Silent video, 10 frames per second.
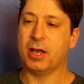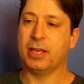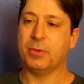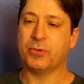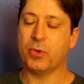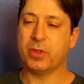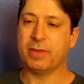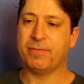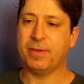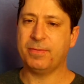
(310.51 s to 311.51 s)
He was only
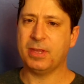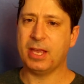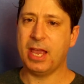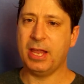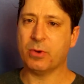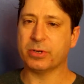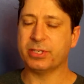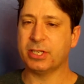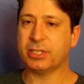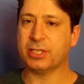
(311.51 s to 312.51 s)
58 or
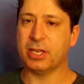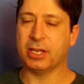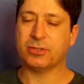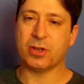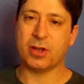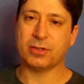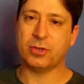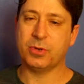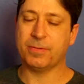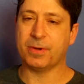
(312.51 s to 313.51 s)
60. I saw
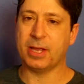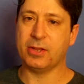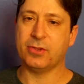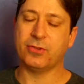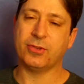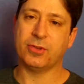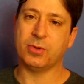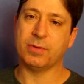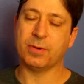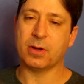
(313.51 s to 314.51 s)
2 different ages in 2
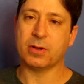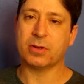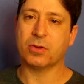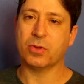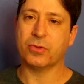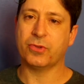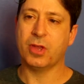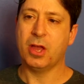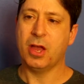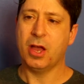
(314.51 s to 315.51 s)
different articles,
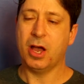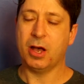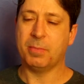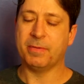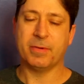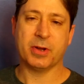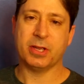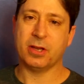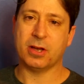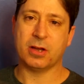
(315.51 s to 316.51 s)
but very
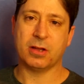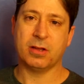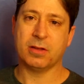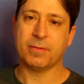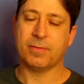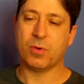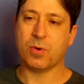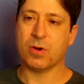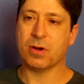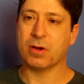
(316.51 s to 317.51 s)
young
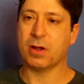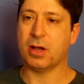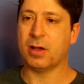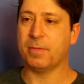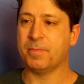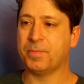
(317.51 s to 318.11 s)
for